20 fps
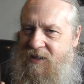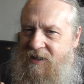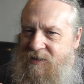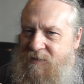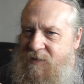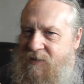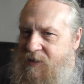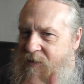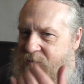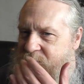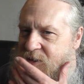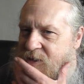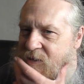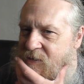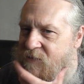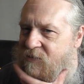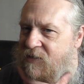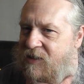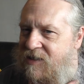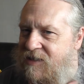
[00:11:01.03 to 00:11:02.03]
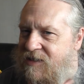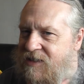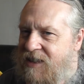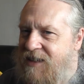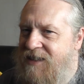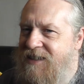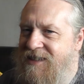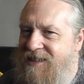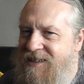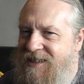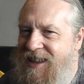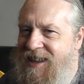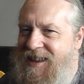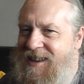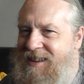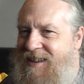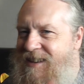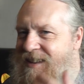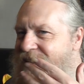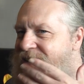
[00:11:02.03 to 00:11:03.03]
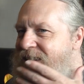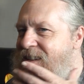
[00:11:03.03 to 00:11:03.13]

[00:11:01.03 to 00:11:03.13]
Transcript: That's absolutely fantastic.